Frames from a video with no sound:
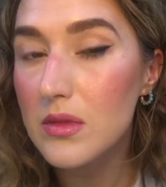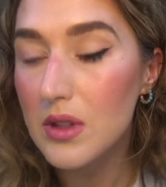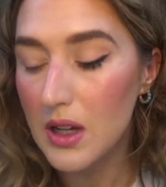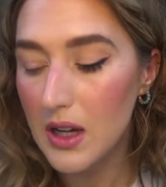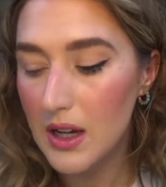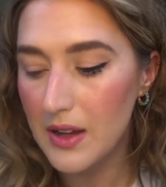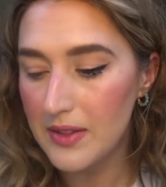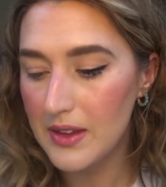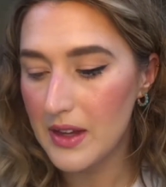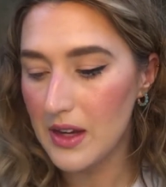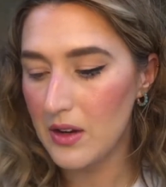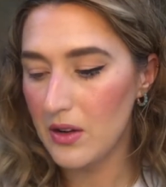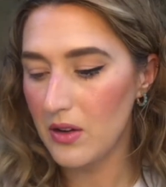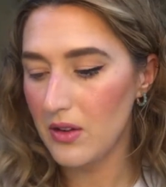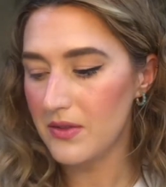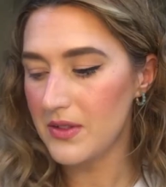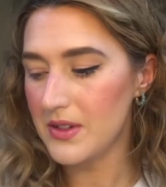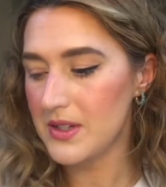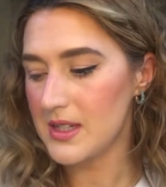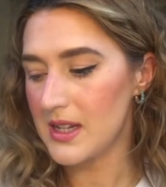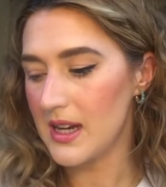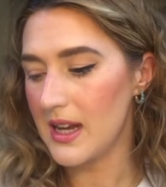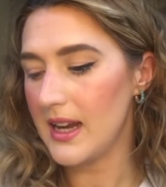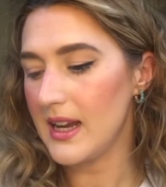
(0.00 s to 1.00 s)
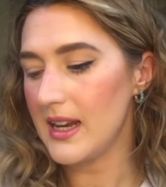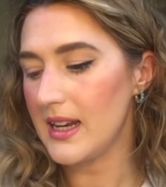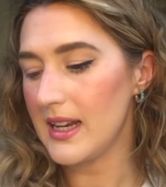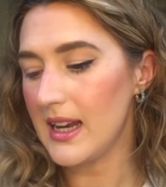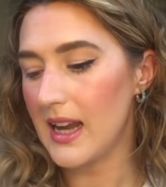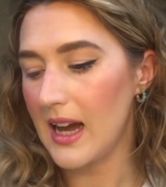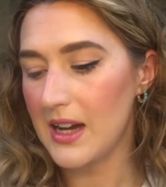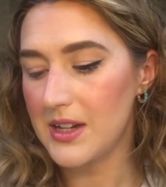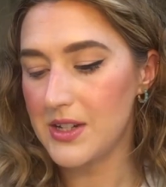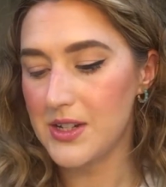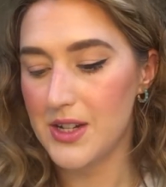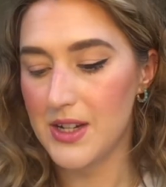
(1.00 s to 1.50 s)
And then obviously
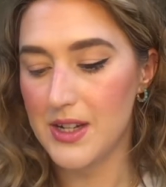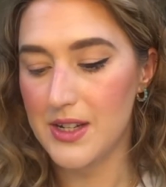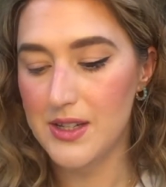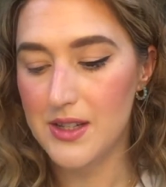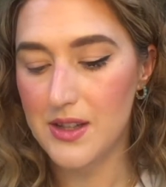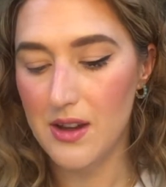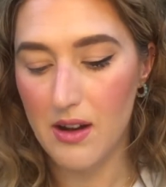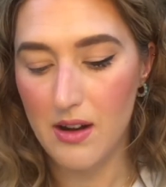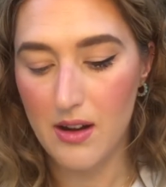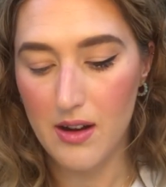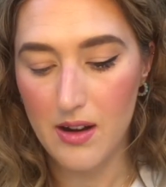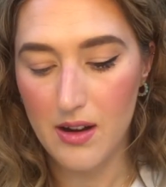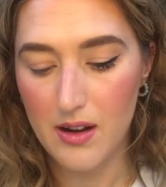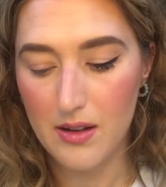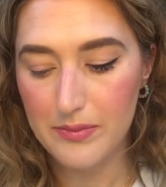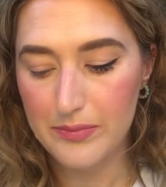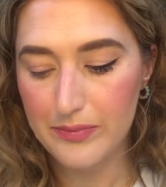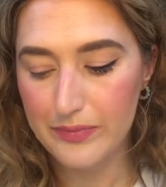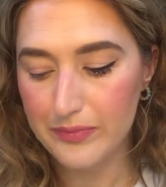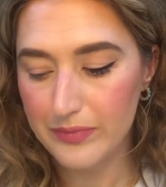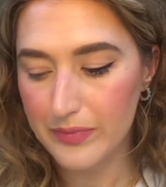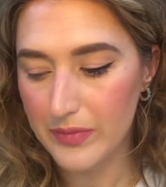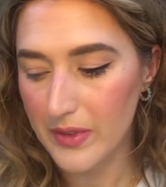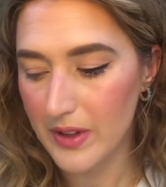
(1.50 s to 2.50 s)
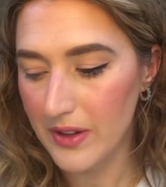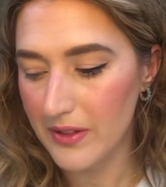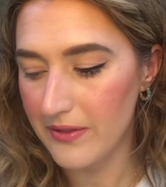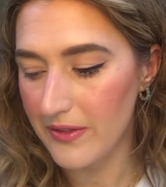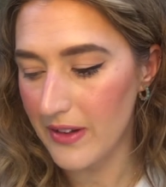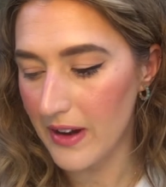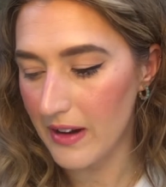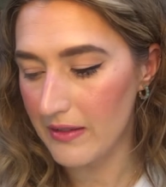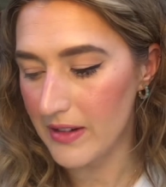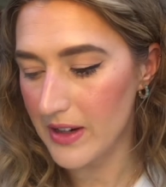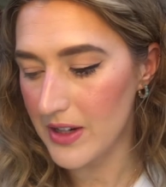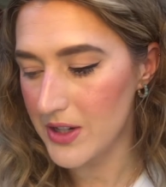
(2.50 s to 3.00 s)
lashes are a
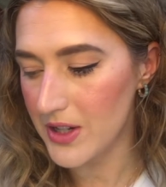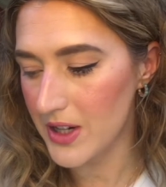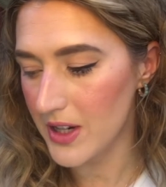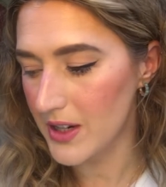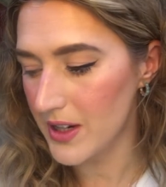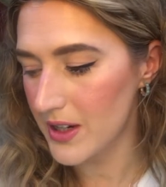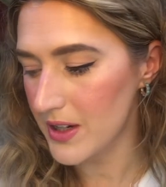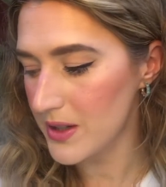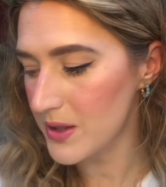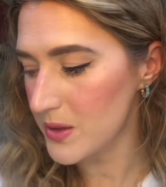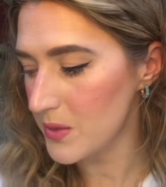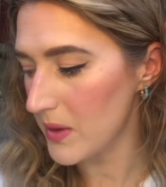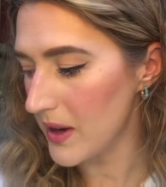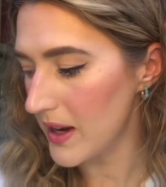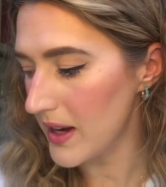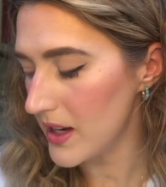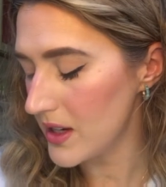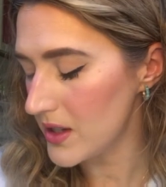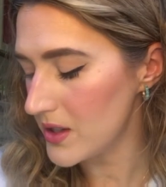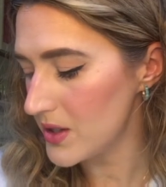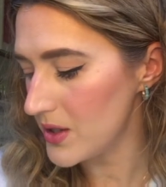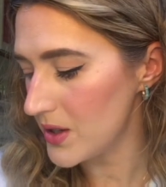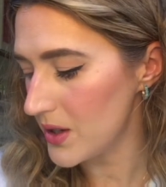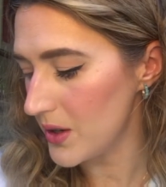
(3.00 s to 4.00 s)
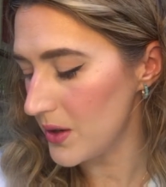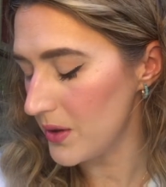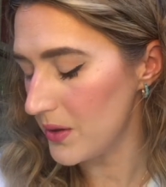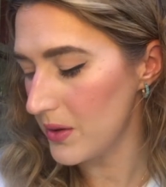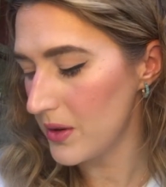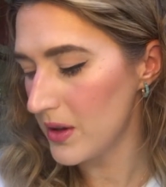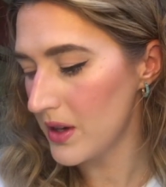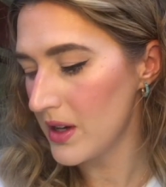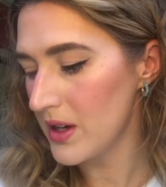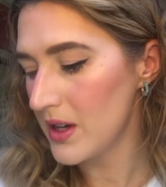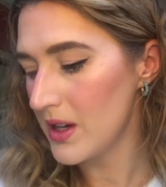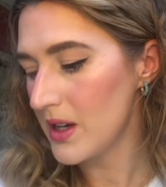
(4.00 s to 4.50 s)
very genius way to
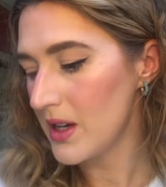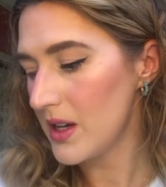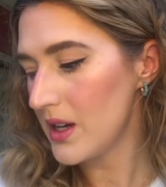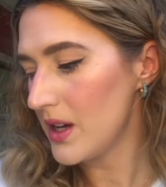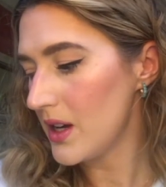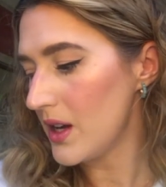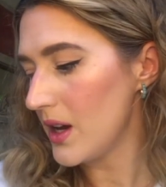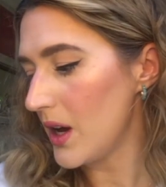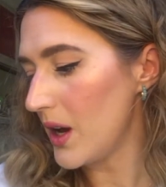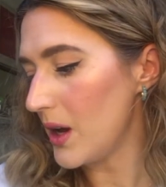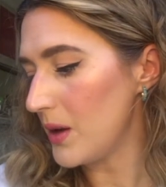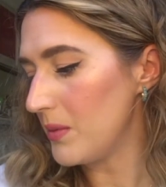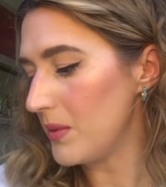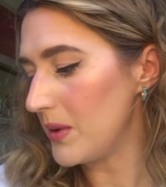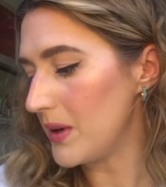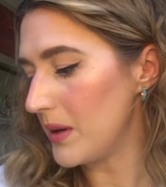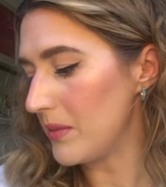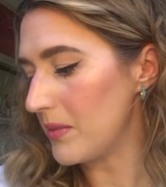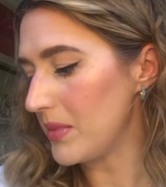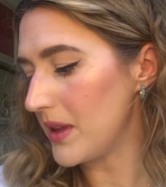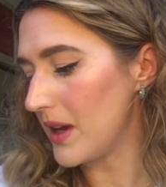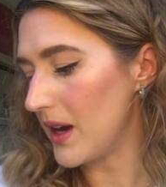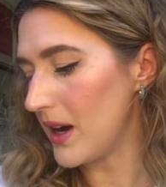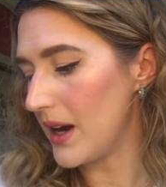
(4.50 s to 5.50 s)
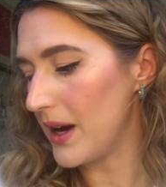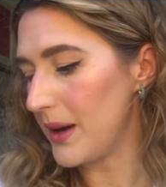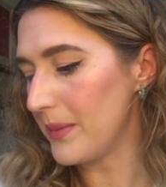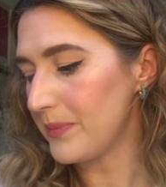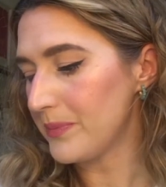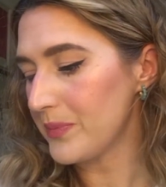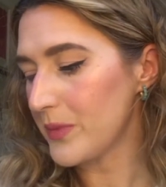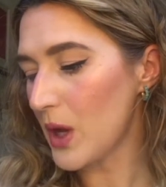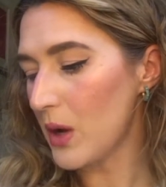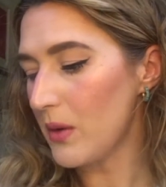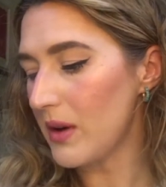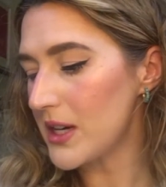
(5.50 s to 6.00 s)
open up the eye.
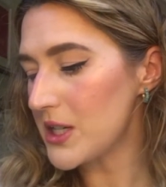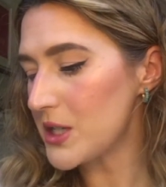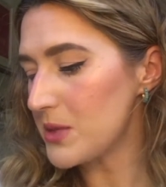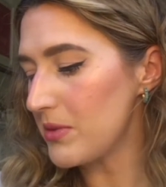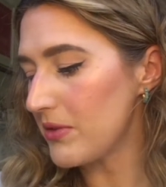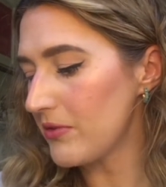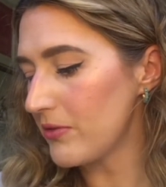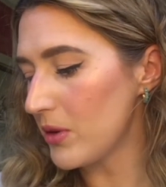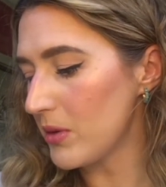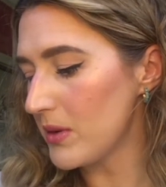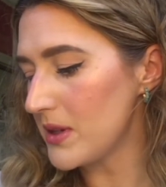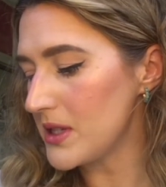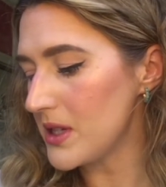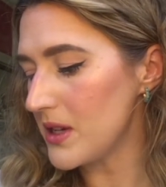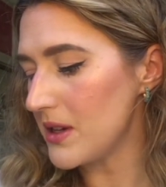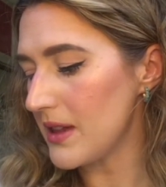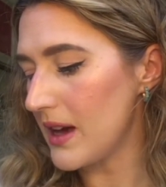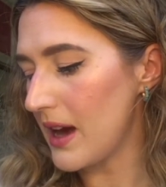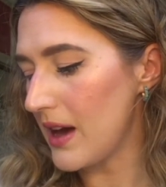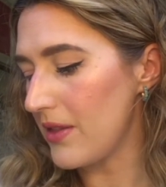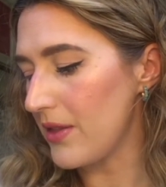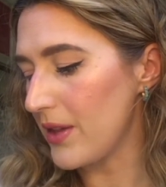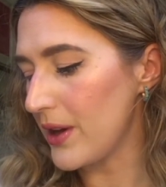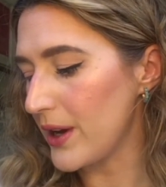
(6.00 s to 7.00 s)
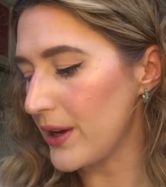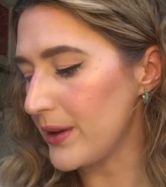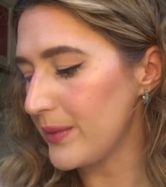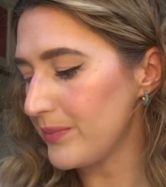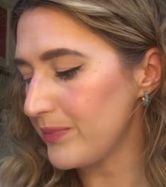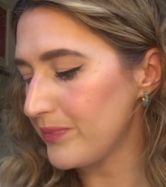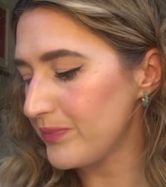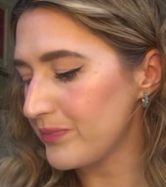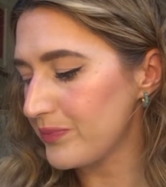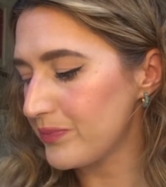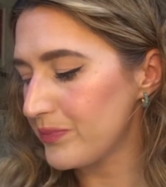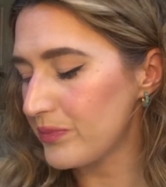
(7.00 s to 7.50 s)
Oh, actually before we do that though,
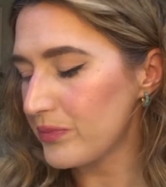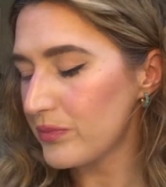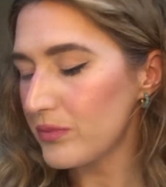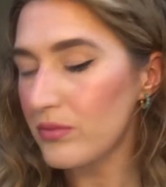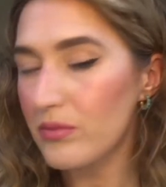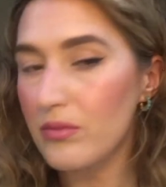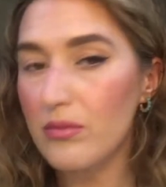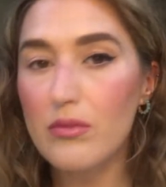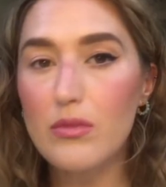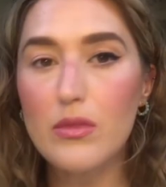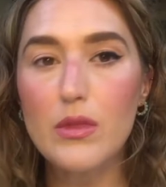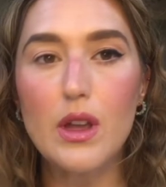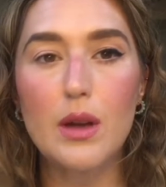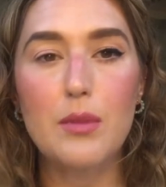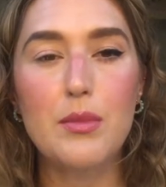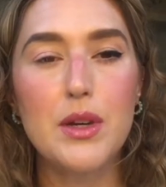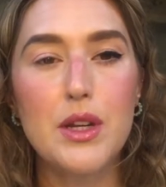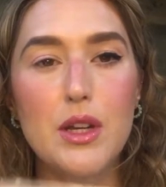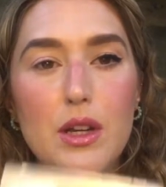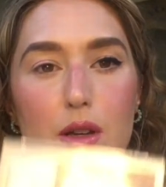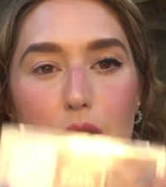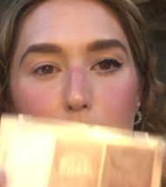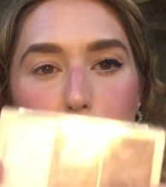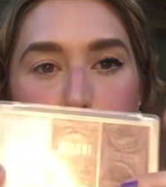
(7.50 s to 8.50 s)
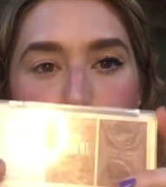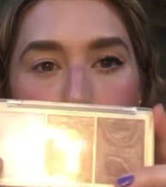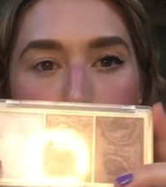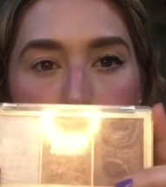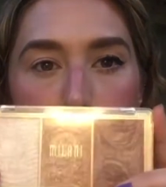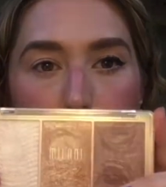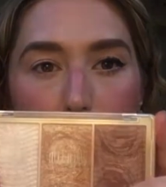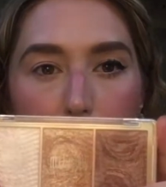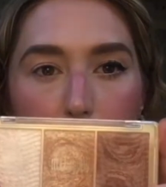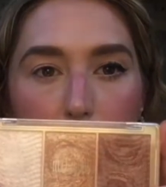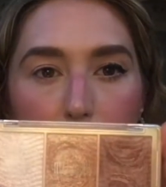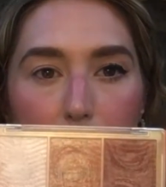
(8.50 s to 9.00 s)
I'm going to use
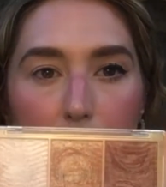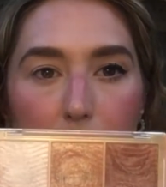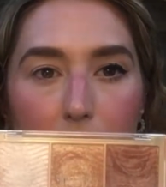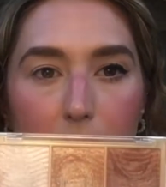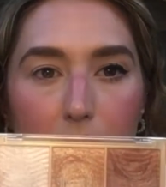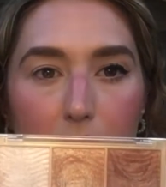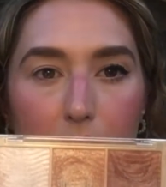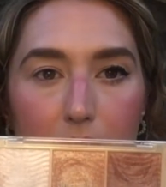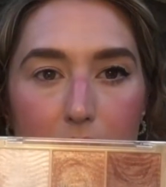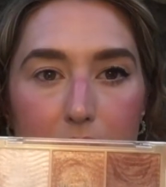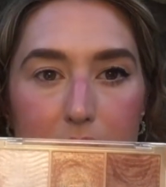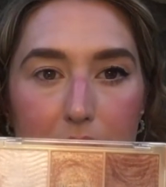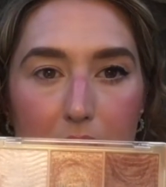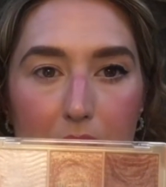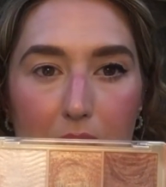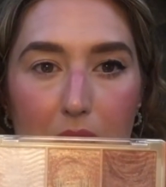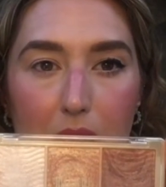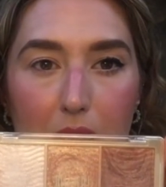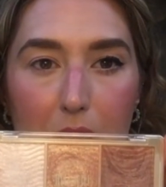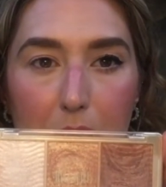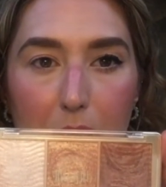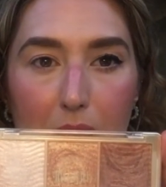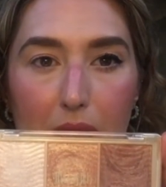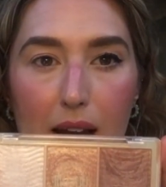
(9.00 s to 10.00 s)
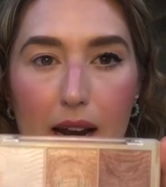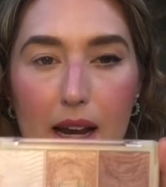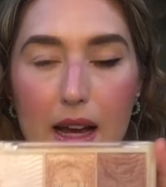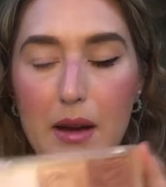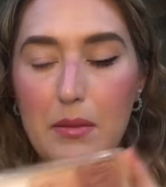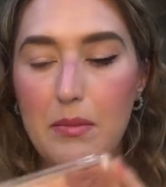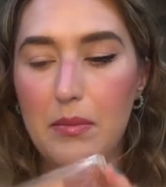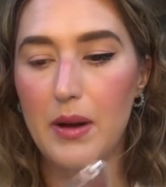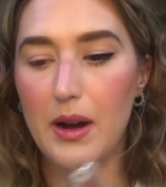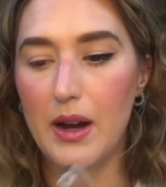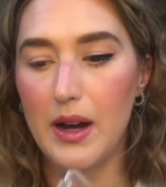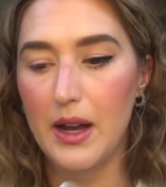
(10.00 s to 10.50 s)
my highlighting palette
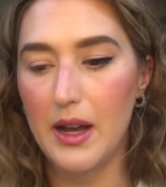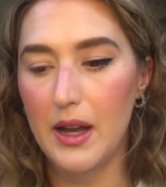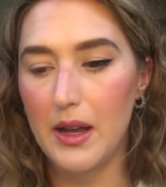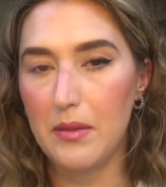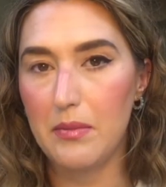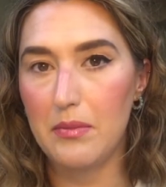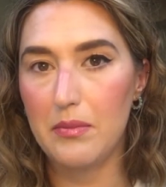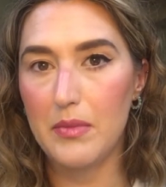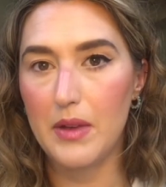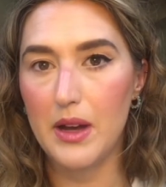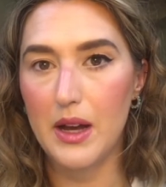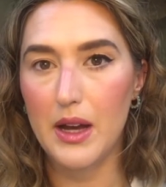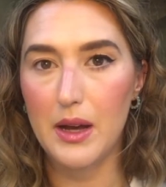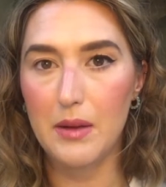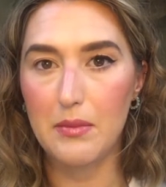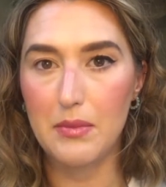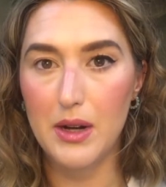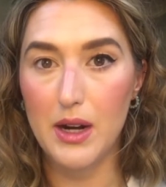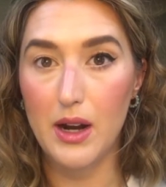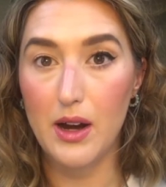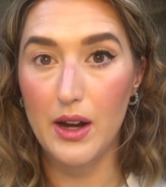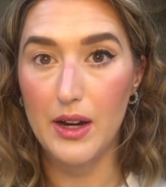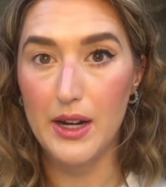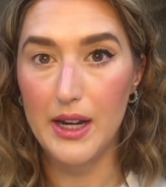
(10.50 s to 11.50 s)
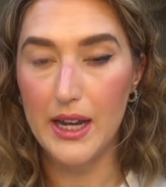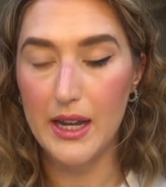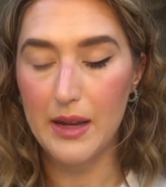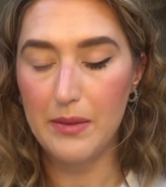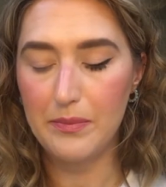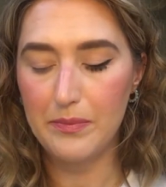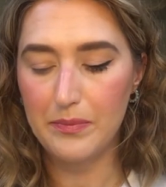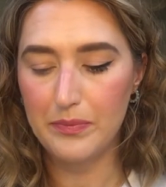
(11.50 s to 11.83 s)
by Milani.